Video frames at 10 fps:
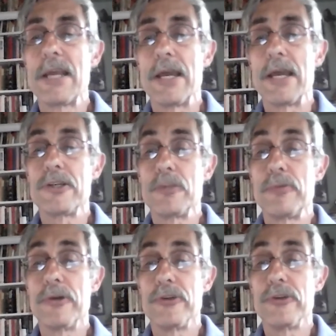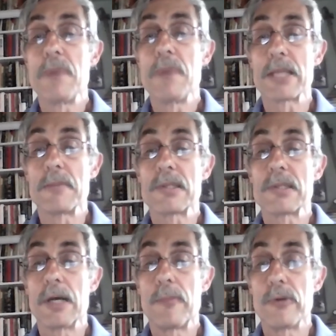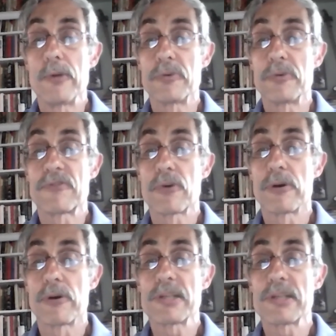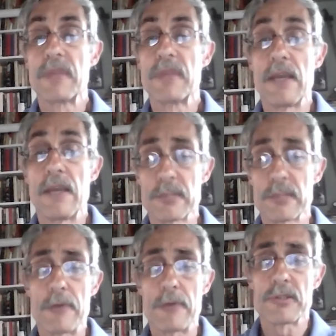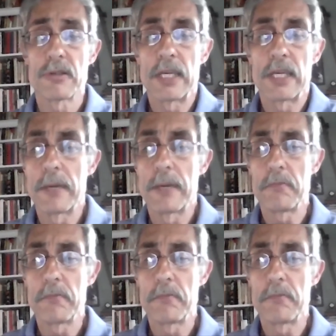and to put new monuments up, which will, of course, and that's what I was talking about,